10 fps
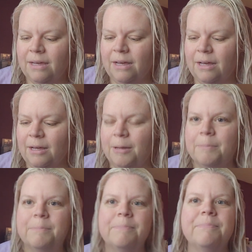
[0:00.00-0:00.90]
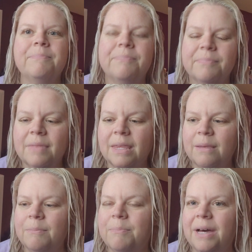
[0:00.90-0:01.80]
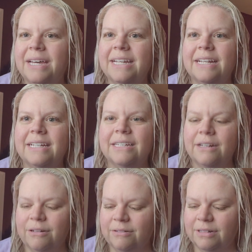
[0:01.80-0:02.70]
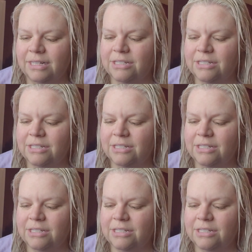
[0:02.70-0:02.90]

Um, but, you know,